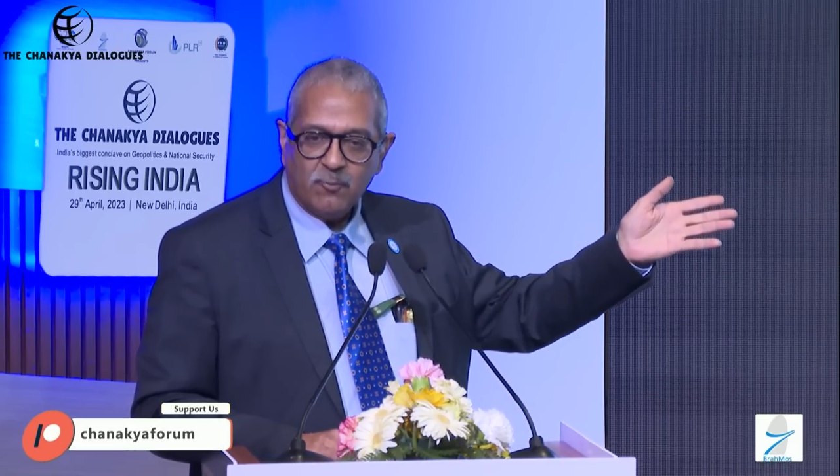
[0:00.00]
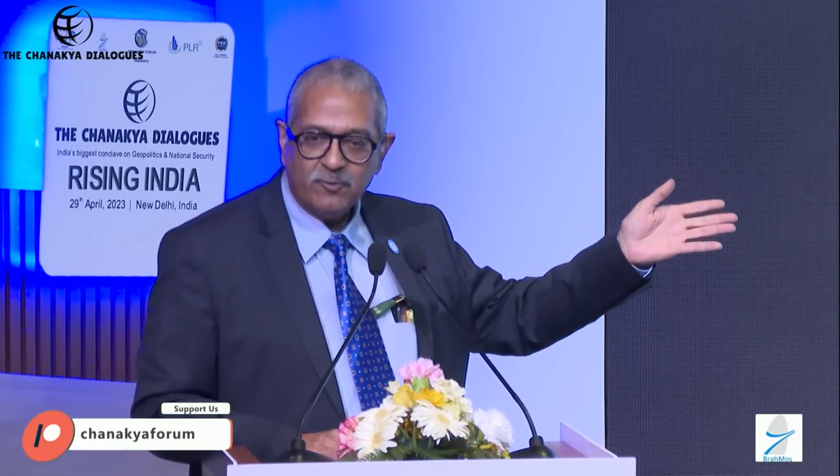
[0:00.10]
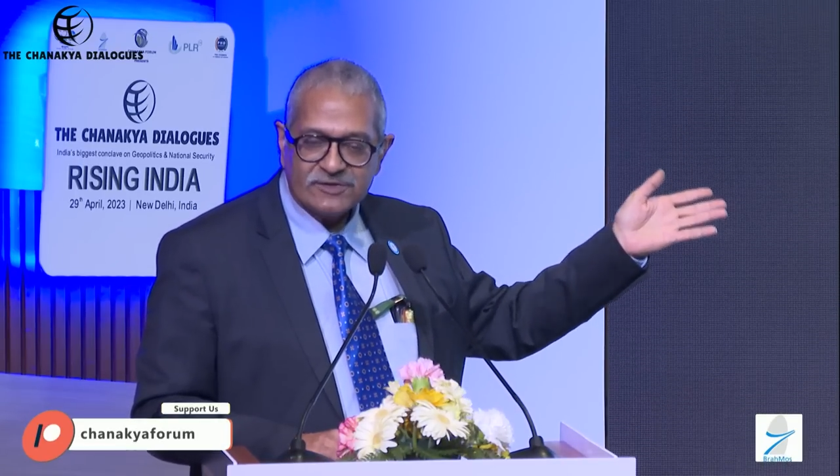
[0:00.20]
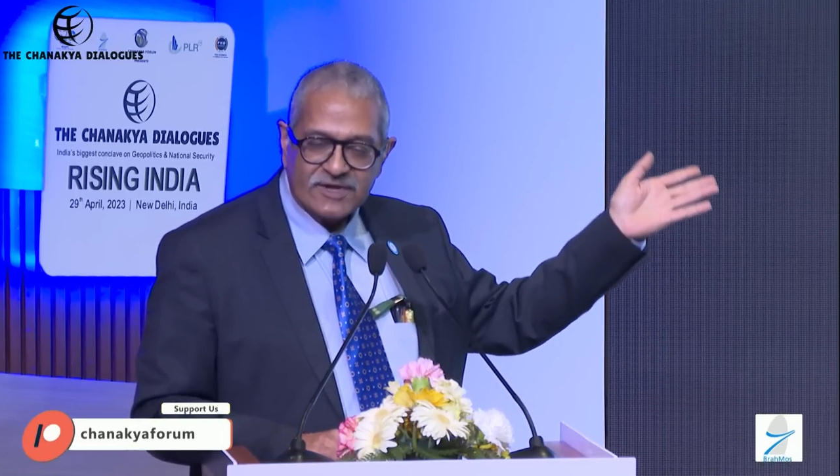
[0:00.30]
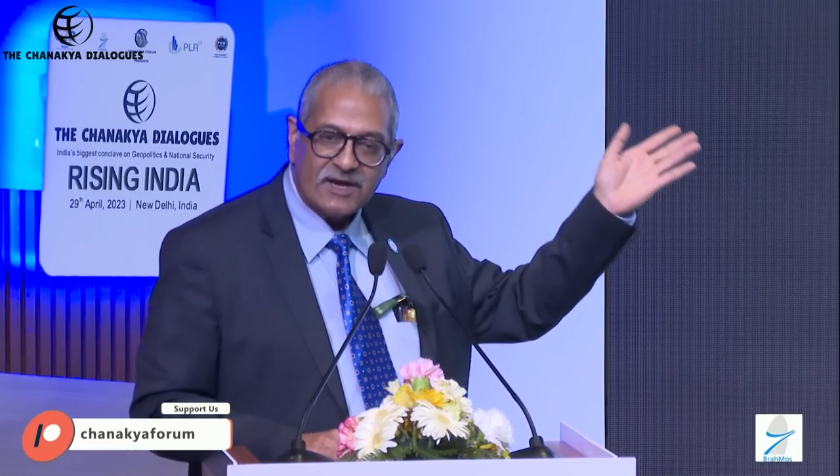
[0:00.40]

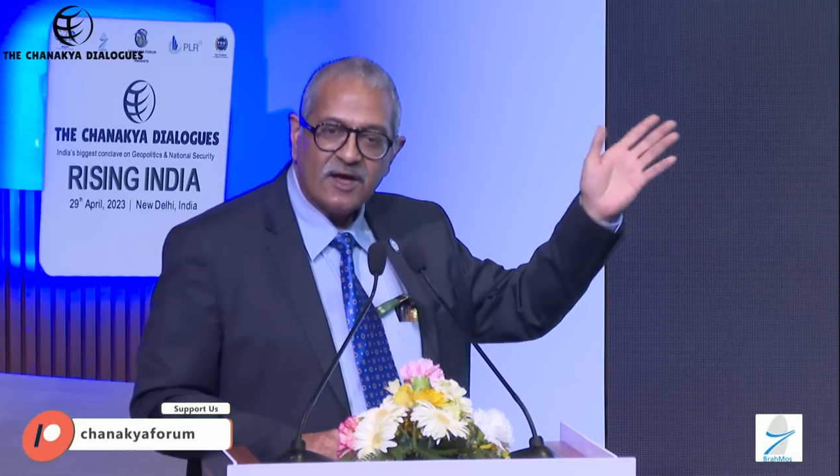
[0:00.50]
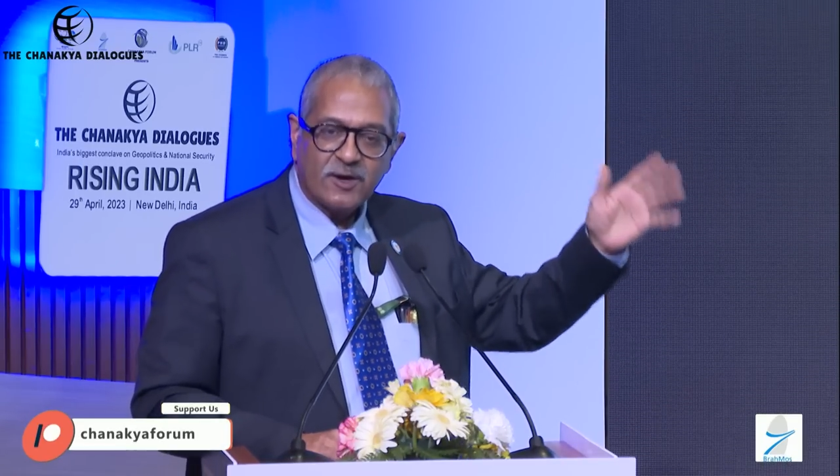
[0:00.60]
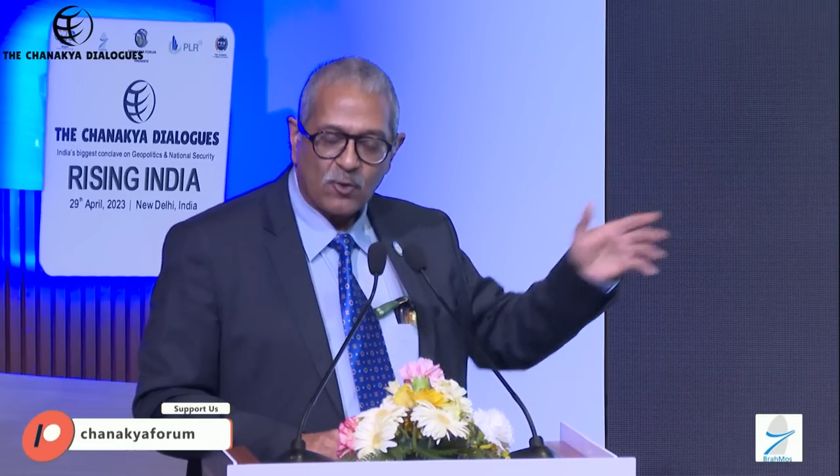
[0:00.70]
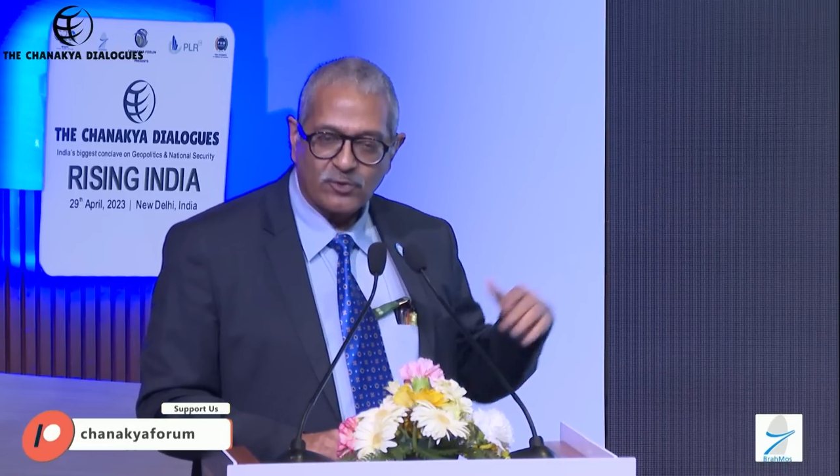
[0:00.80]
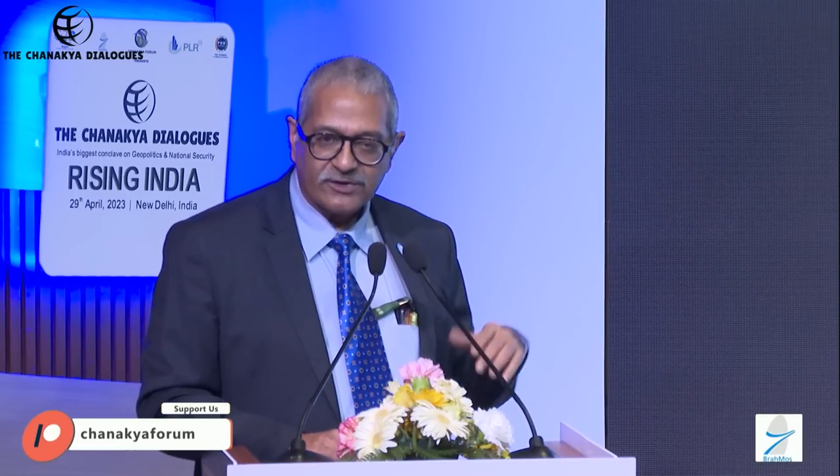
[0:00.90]
missile
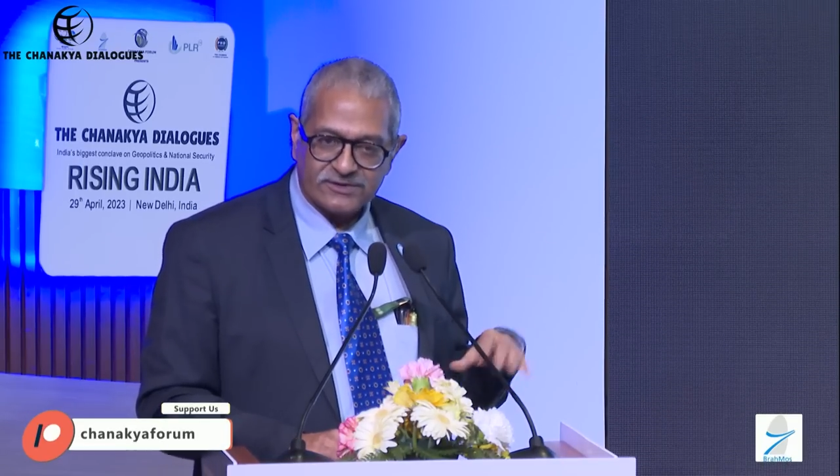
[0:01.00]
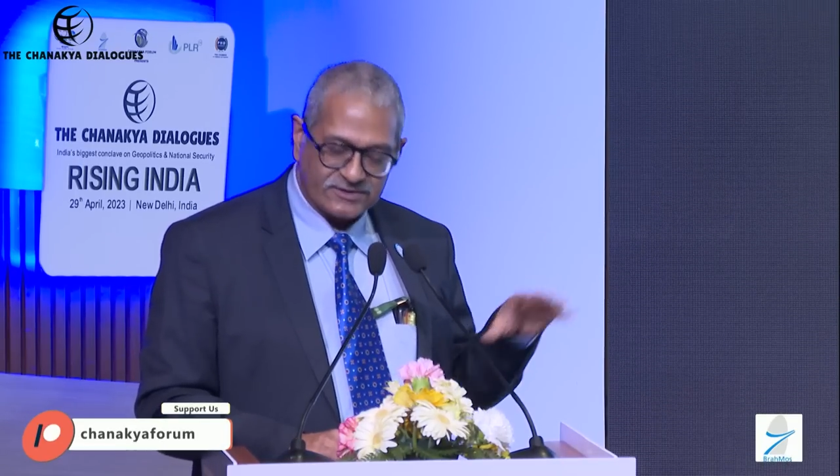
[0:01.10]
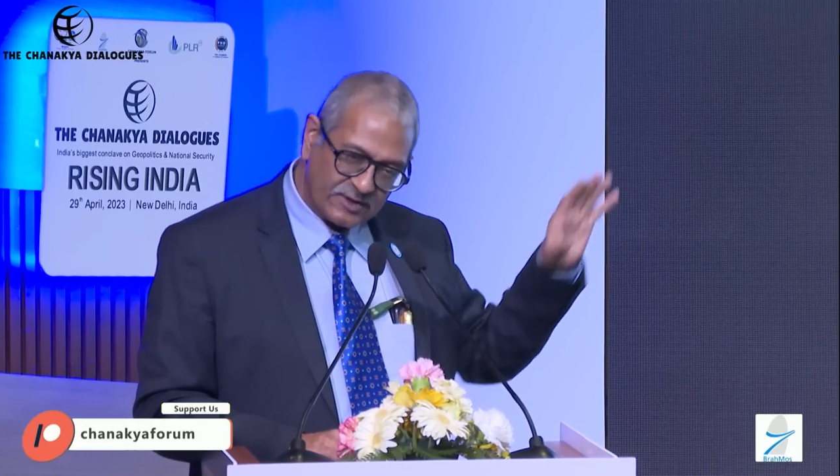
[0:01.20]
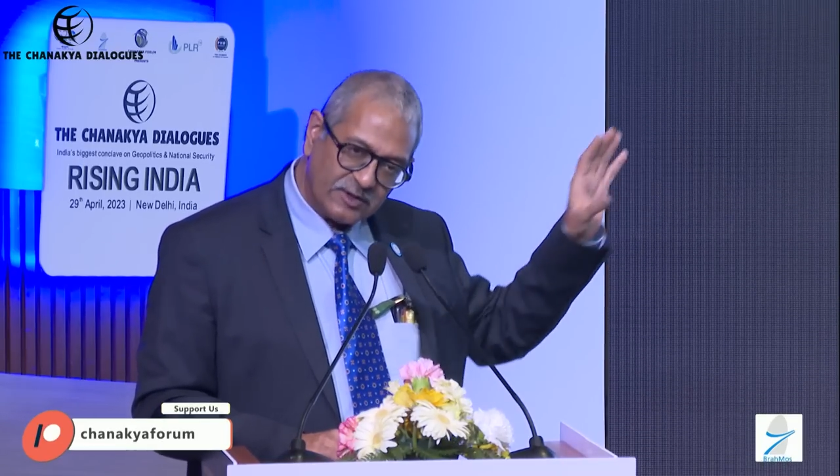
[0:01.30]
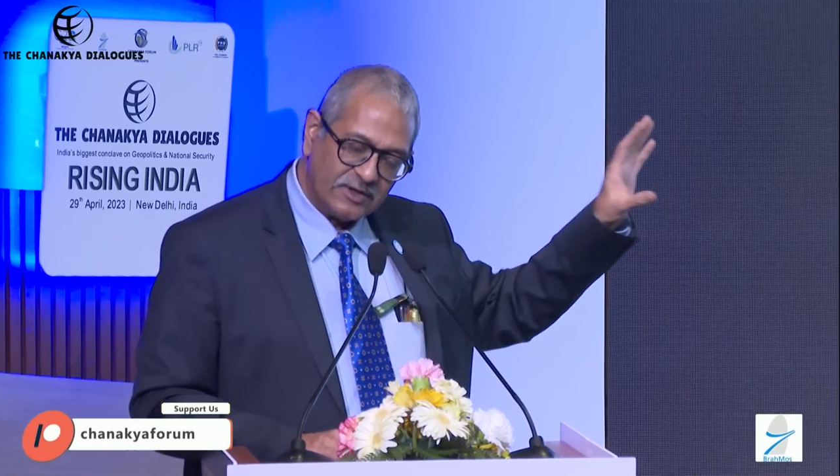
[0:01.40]
around this?
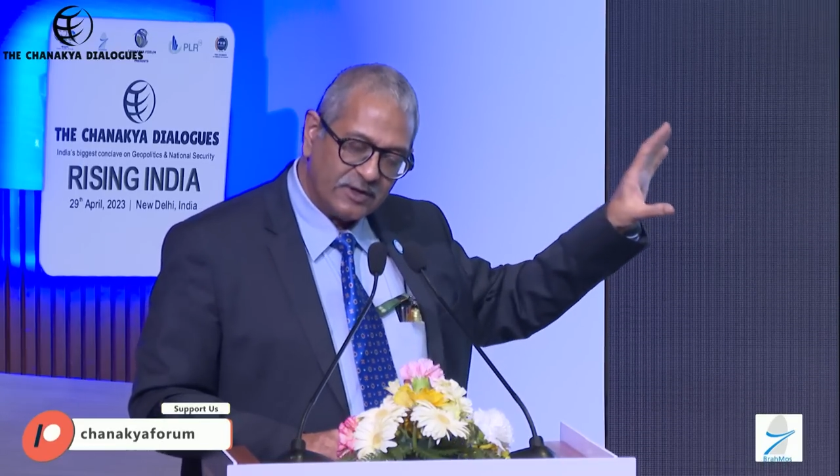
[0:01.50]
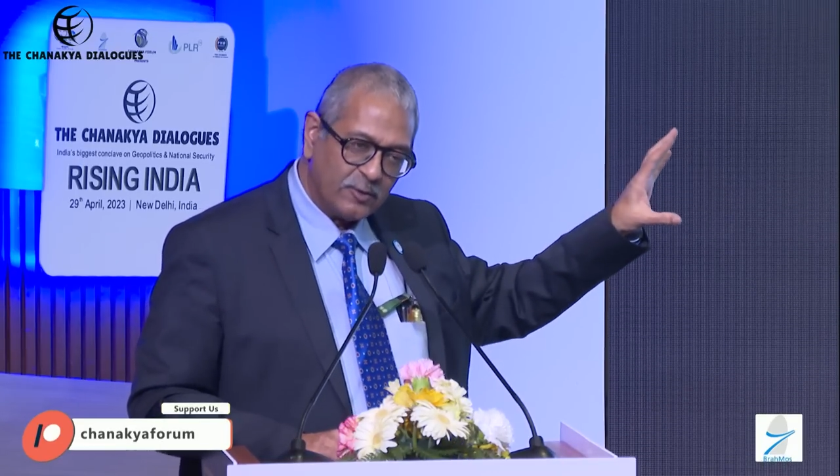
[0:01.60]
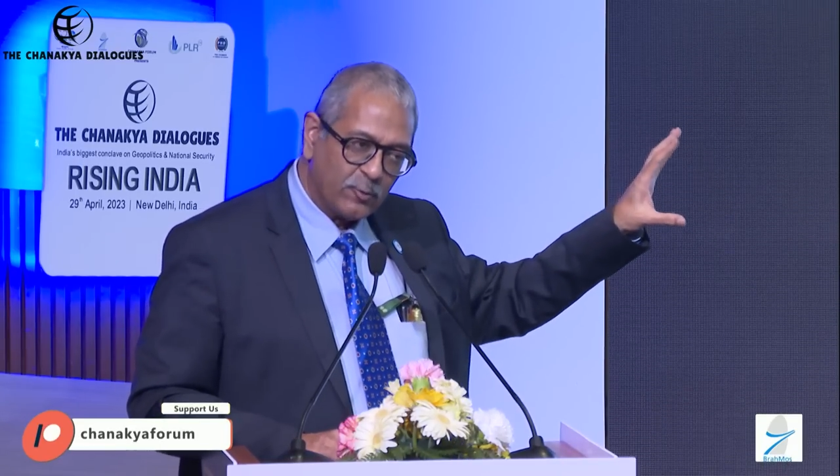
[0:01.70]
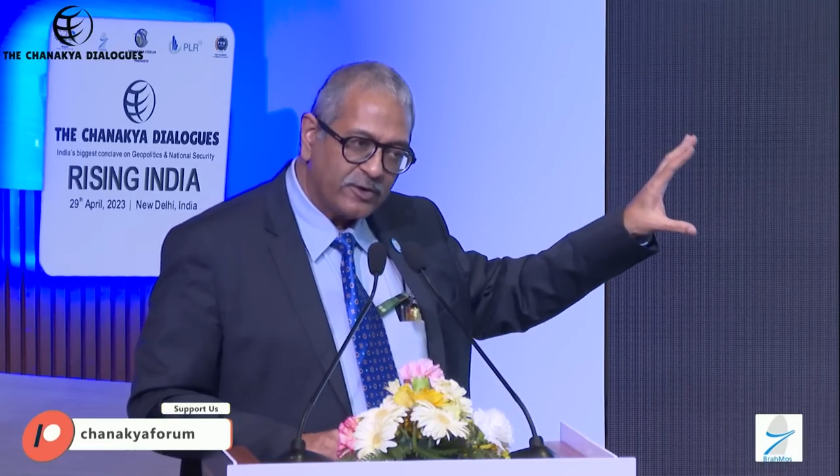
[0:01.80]
The uh,